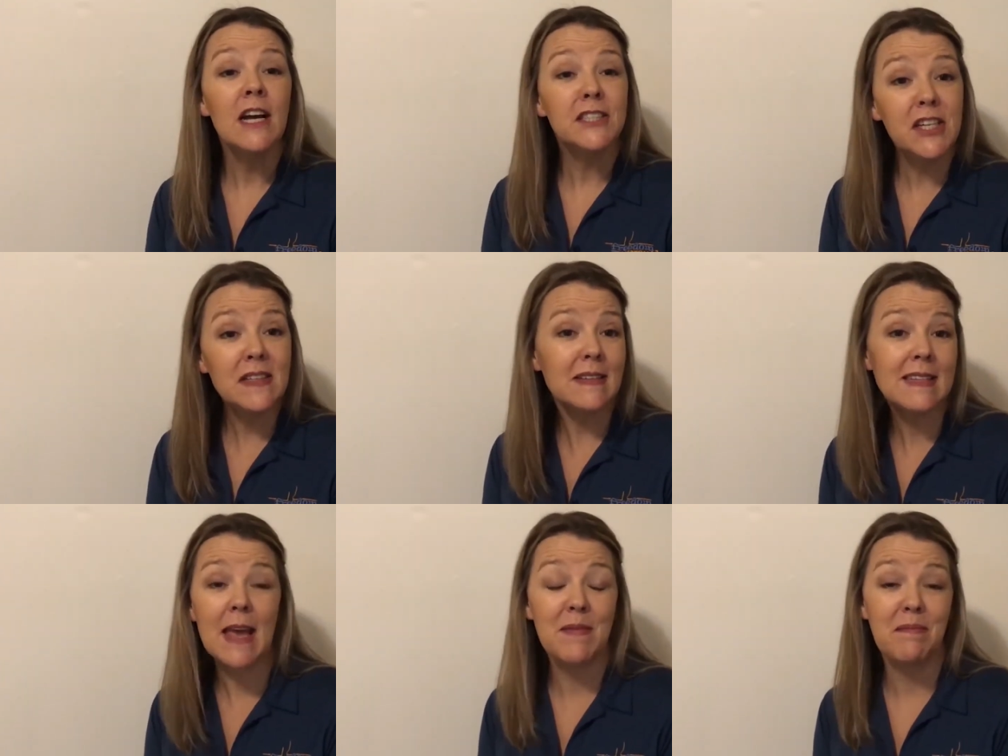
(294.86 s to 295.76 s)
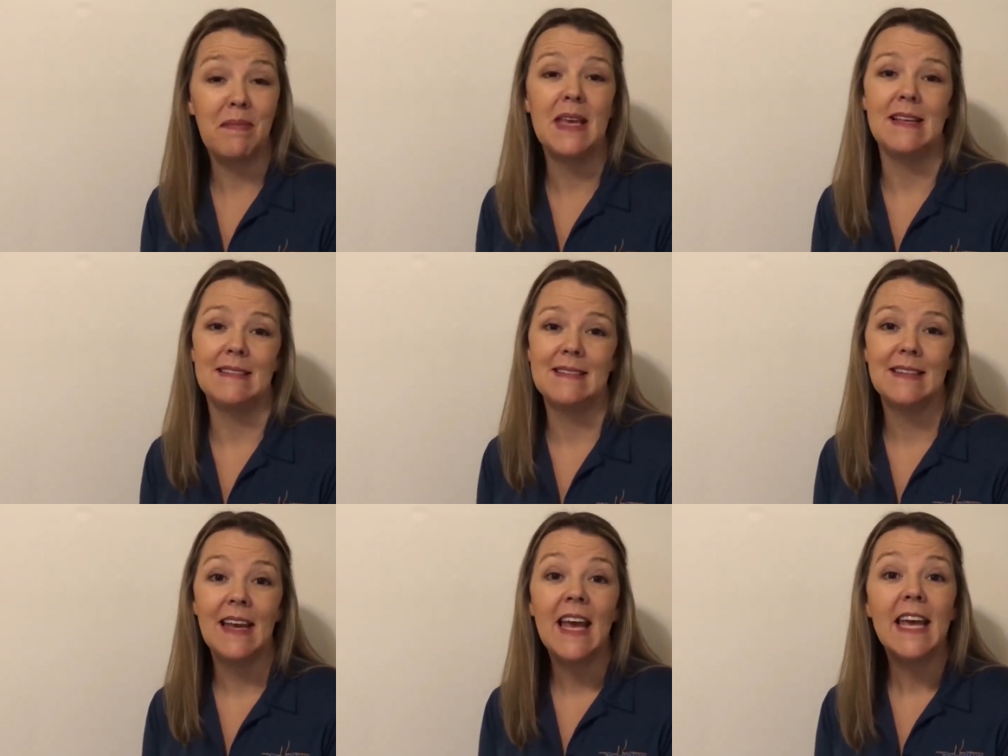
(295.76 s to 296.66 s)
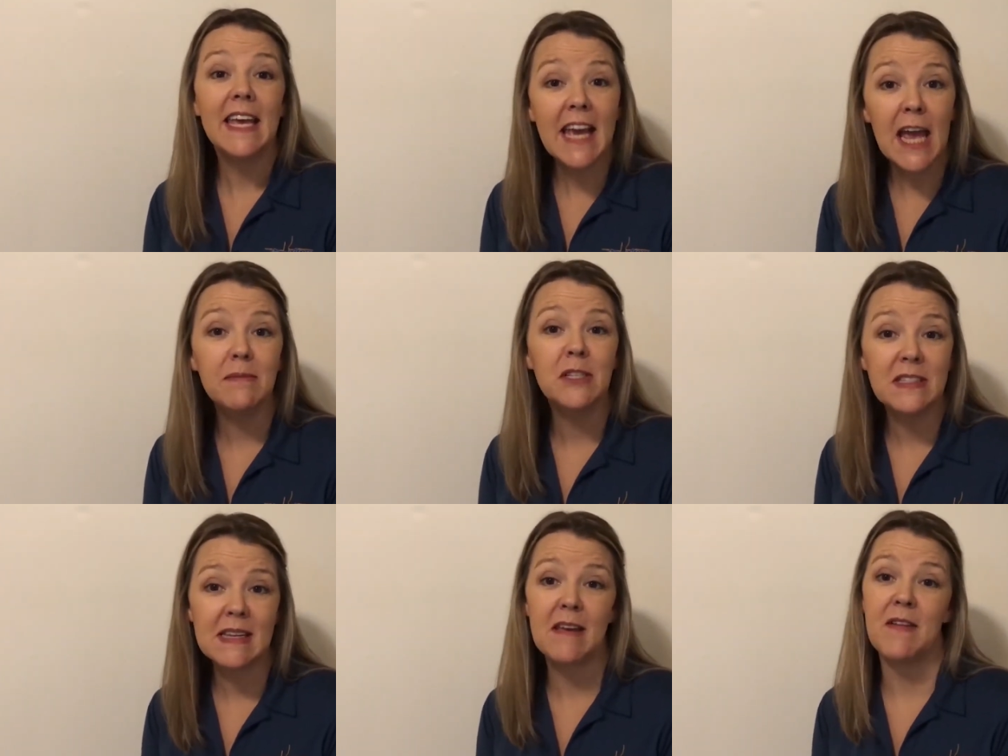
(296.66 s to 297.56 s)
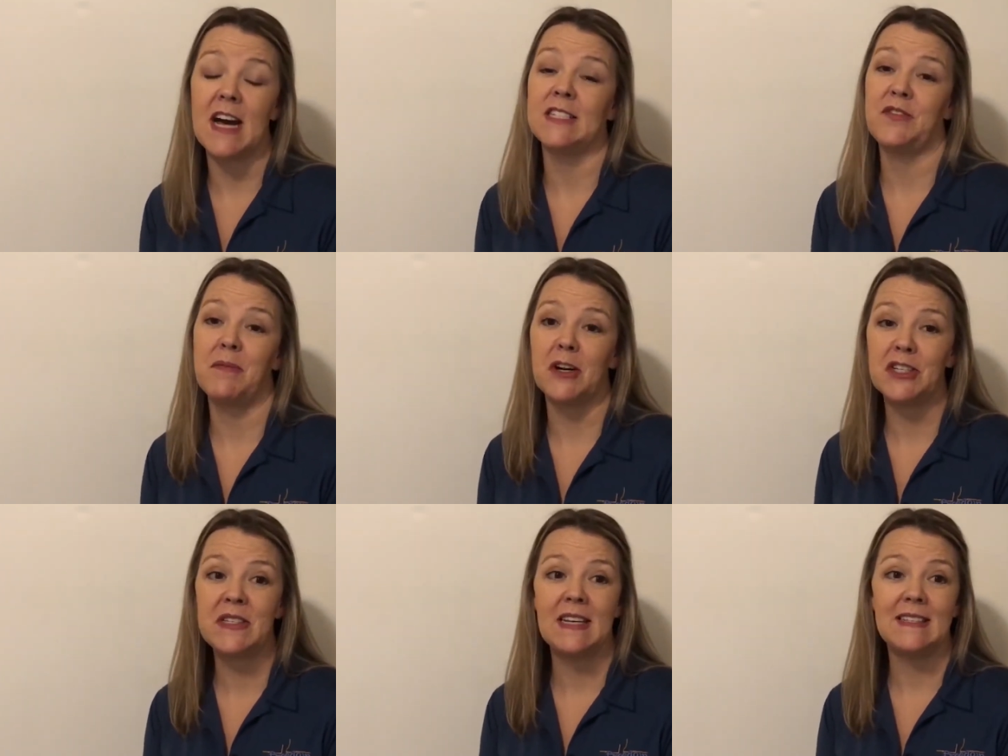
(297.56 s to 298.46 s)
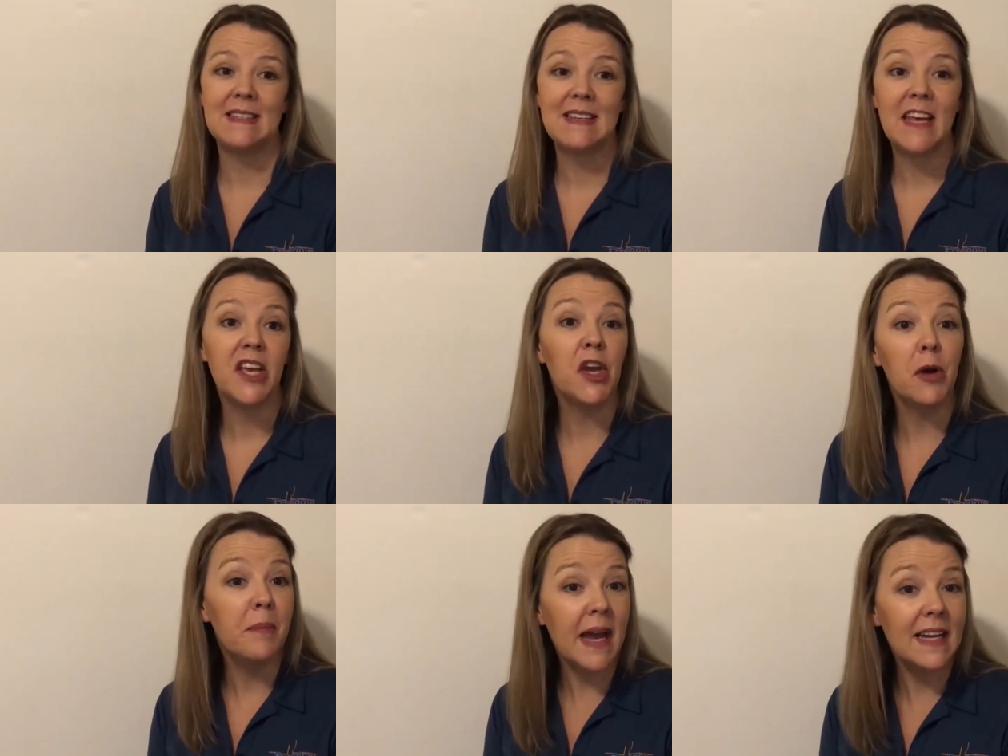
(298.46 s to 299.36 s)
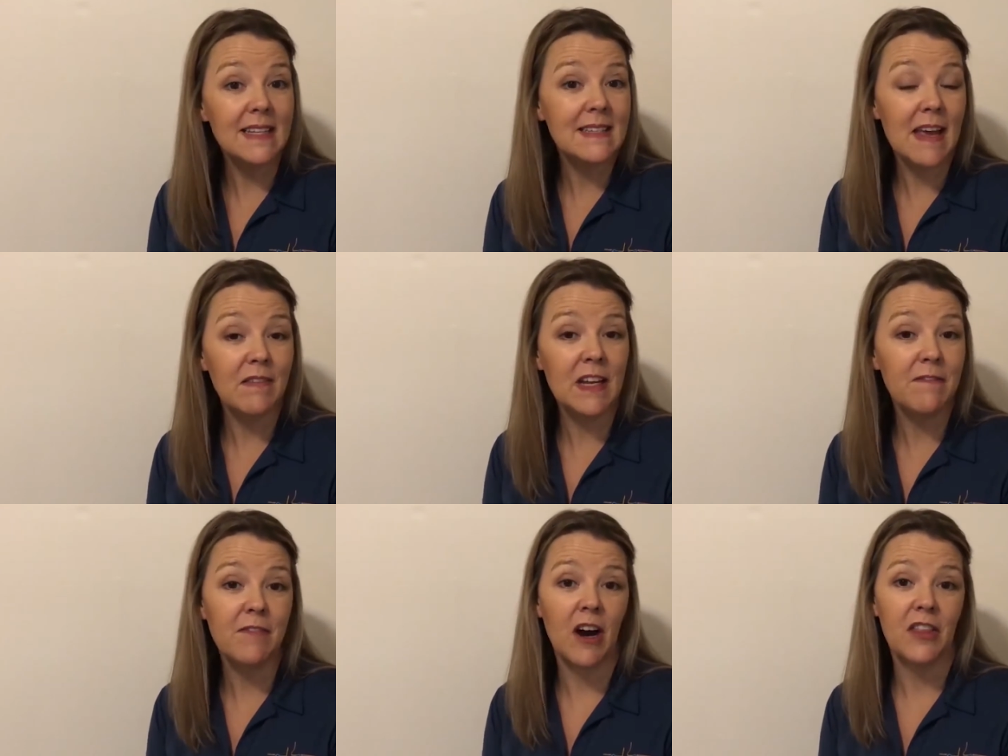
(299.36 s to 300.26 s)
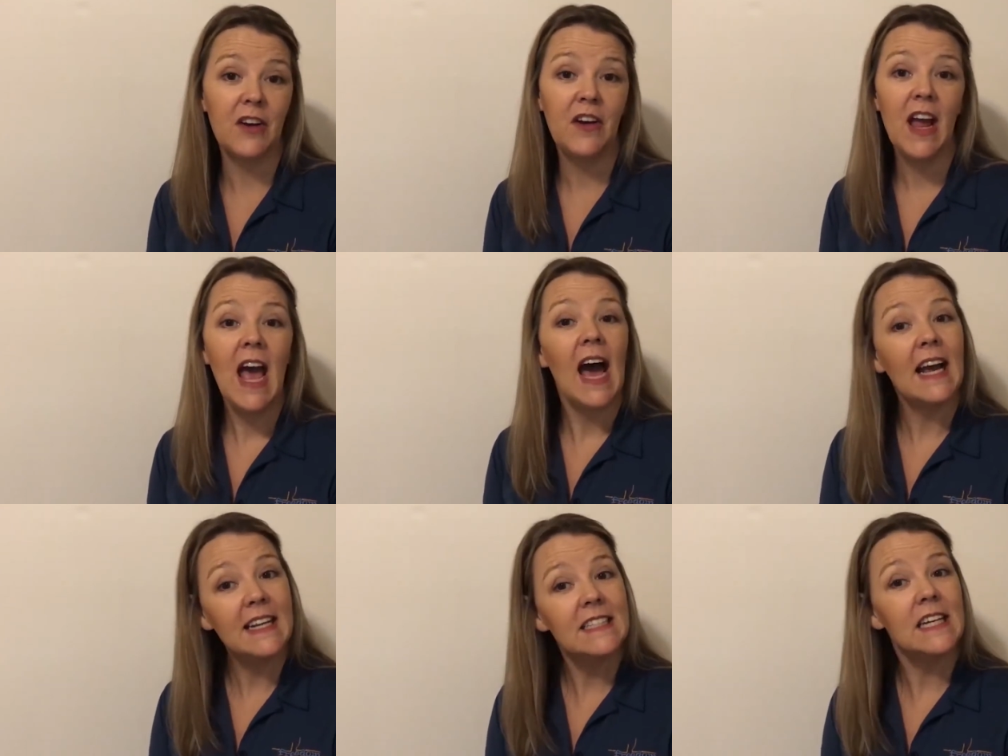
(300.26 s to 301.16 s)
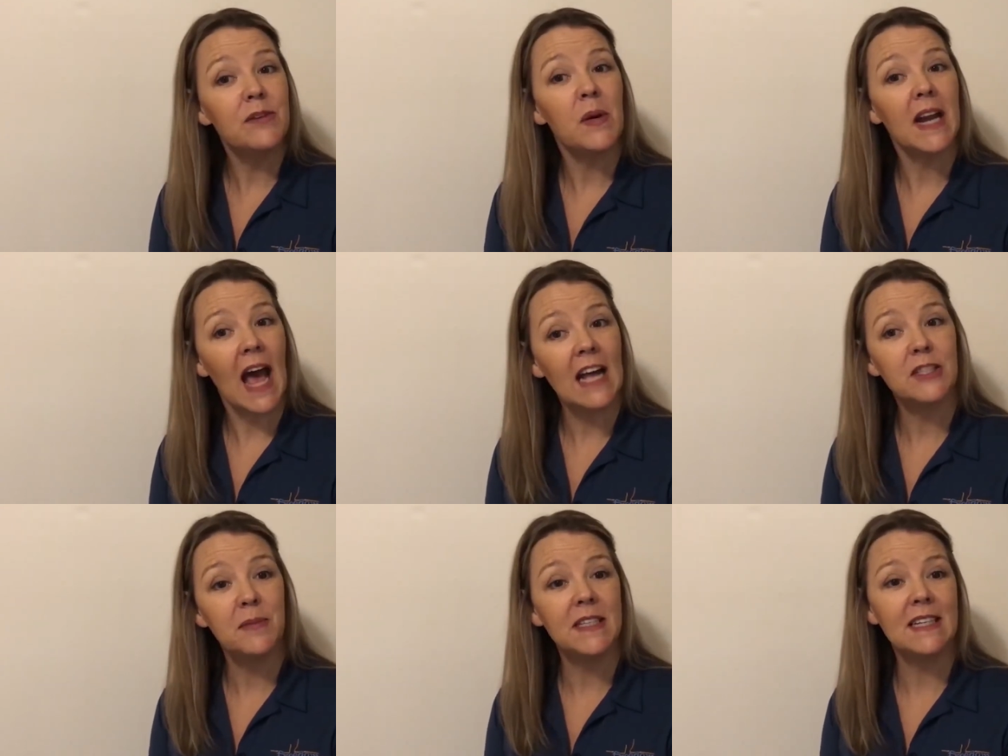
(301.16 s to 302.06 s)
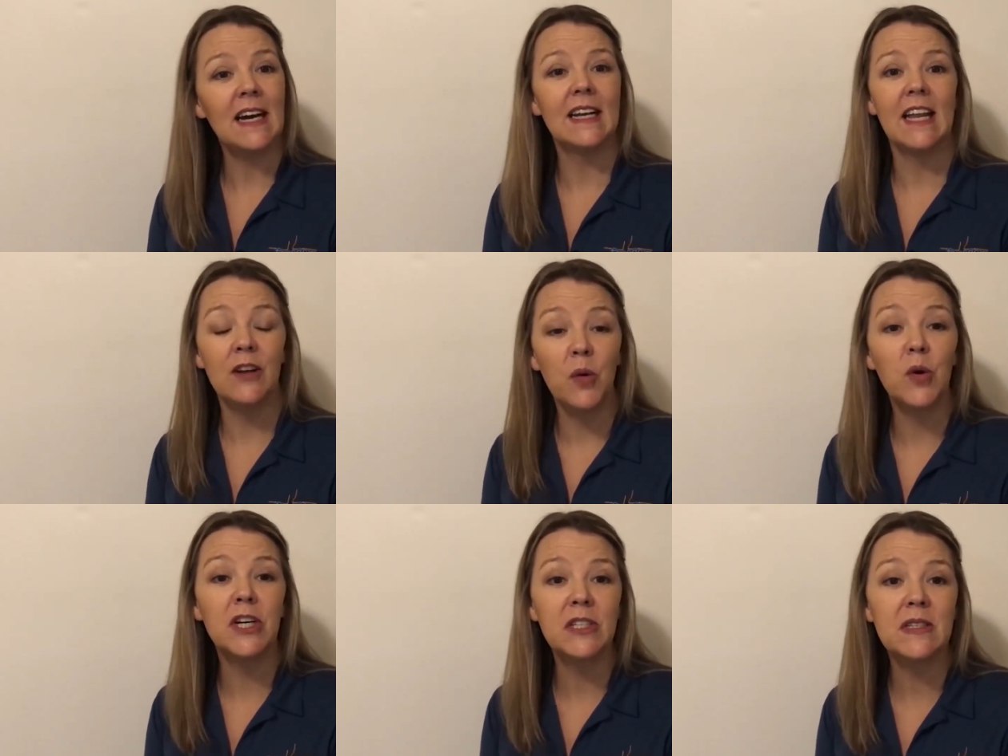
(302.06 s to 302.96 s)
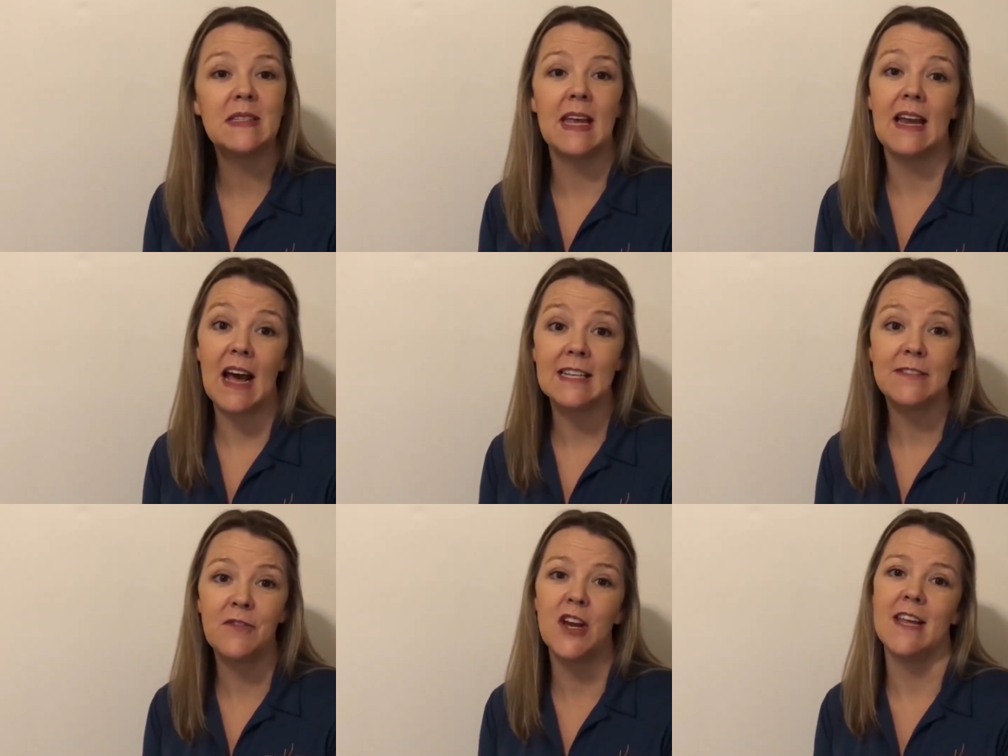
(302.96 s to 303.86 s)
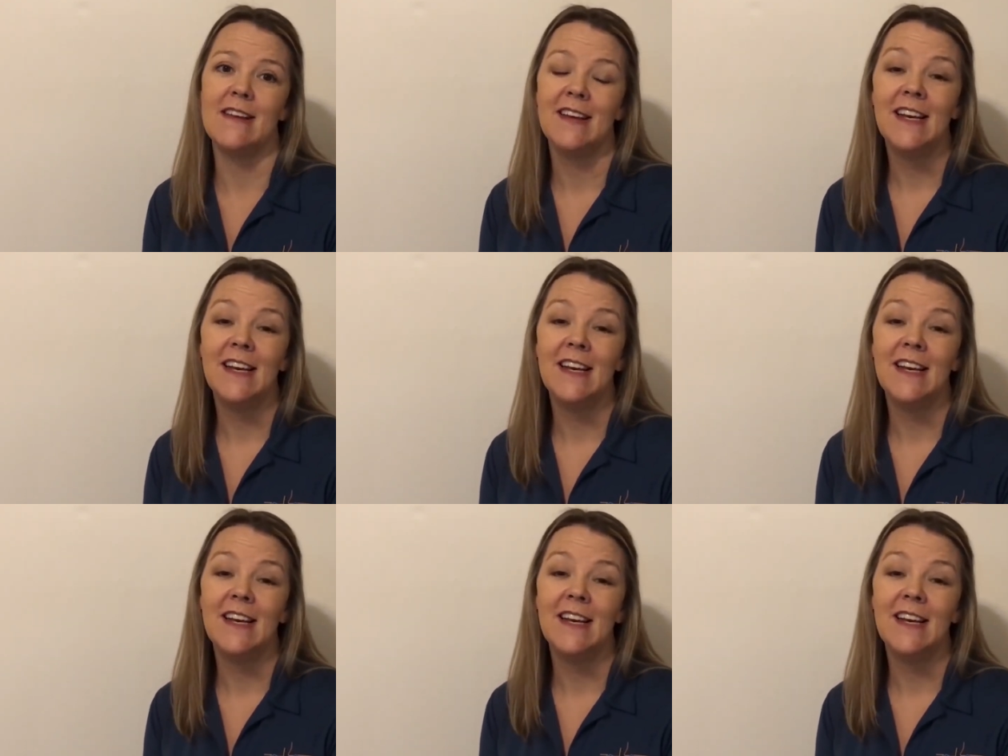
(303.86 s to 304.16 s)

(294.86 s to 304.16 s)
Jesus came in peace. He came to save us from our sins. He obeyed his heavenly Father, and he did what had to be done in order to set us free.